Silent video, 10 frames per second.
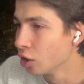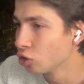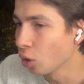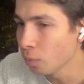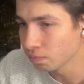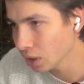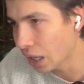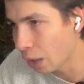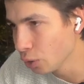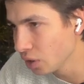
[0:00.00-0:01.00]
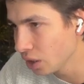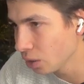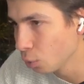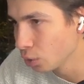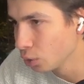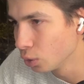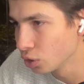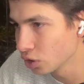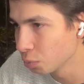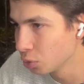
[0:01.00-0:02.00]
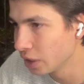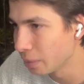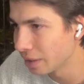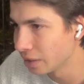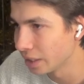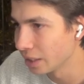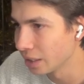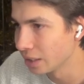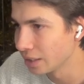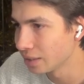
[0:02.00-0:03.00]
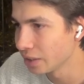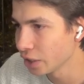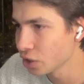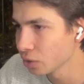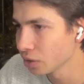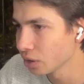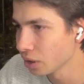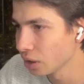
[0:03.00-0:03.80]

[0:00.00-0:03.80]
So how you see, you just put the destination